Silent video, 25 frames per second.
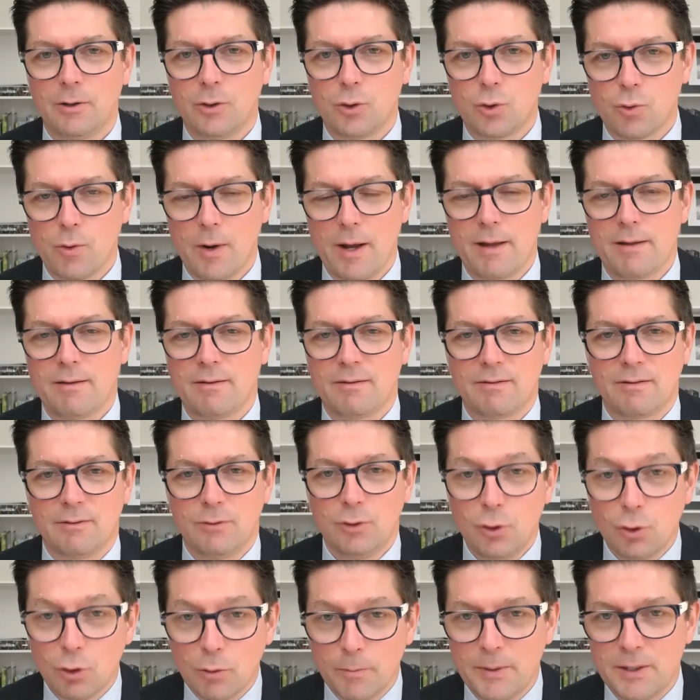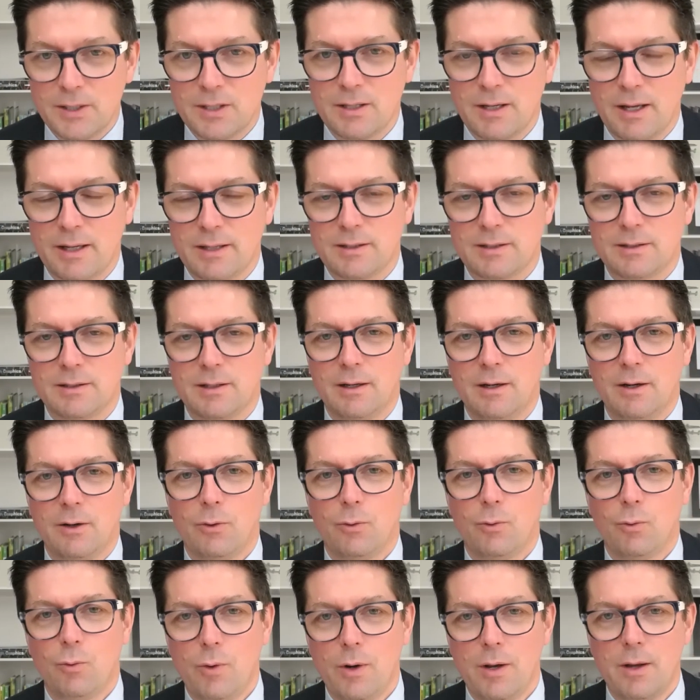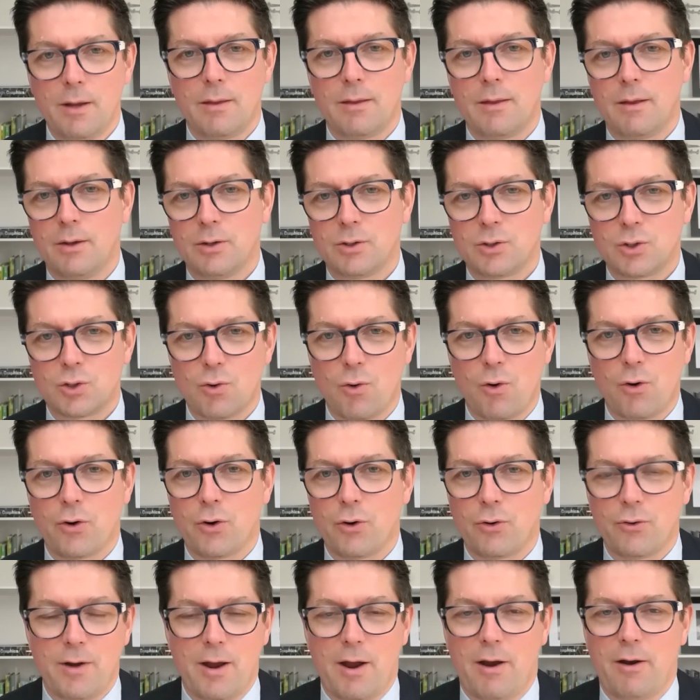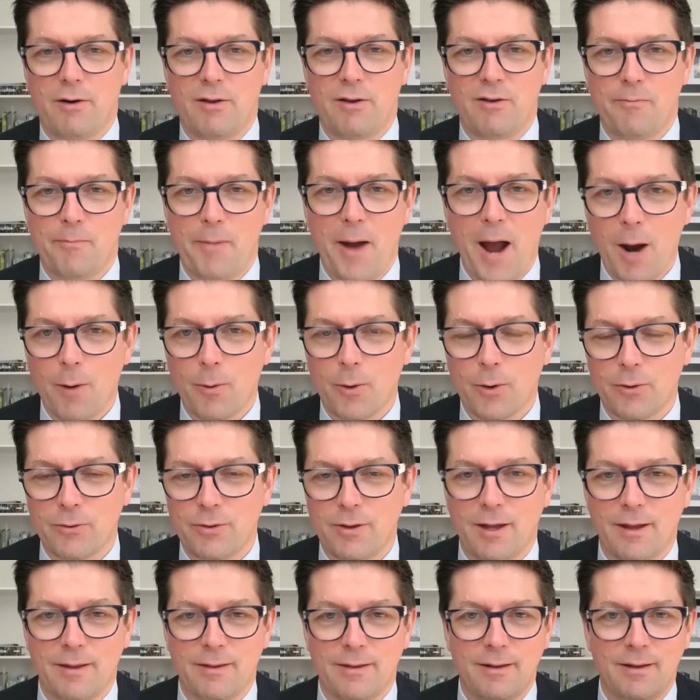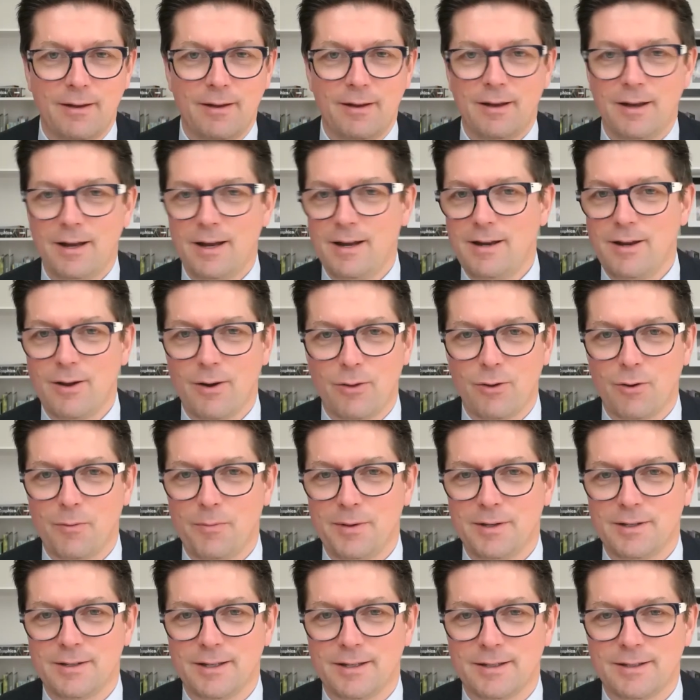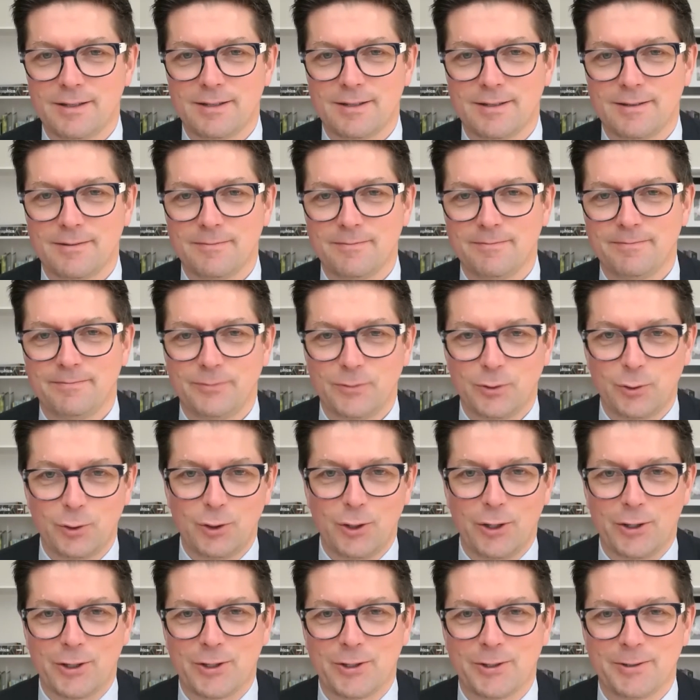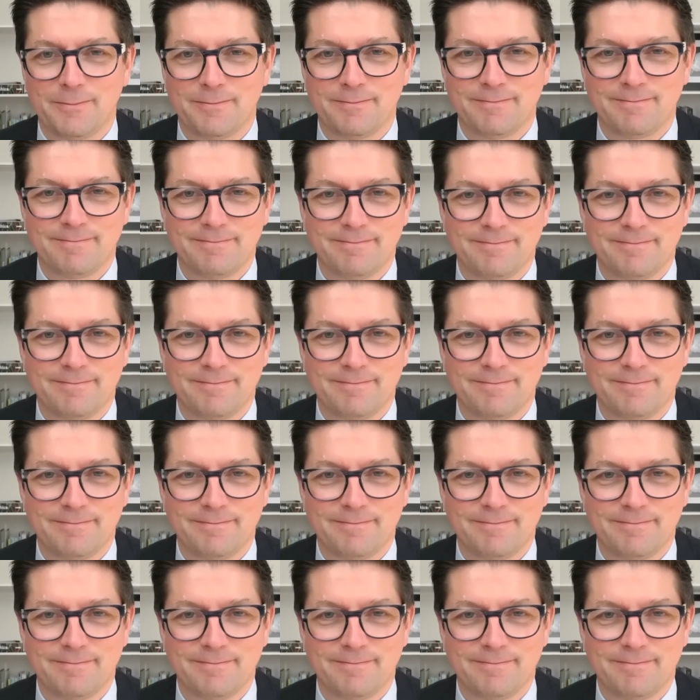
grant your business with stronger narrative power than any other business. Good luck.